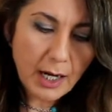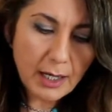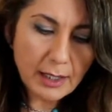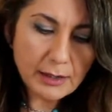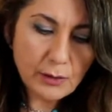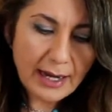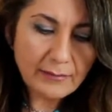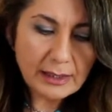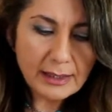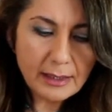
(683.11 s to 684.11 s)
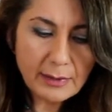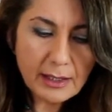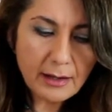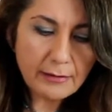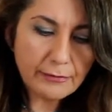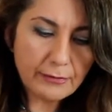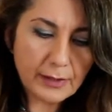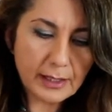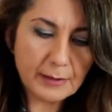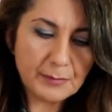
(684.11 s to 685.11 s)
I like to have a little bit of
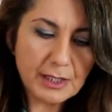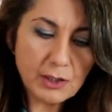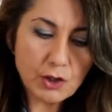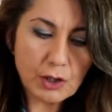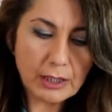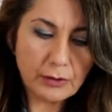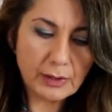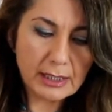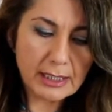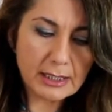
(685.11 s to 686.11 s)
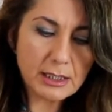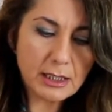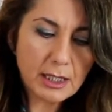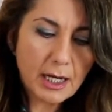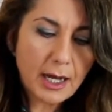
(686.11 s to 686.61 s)
each ingredient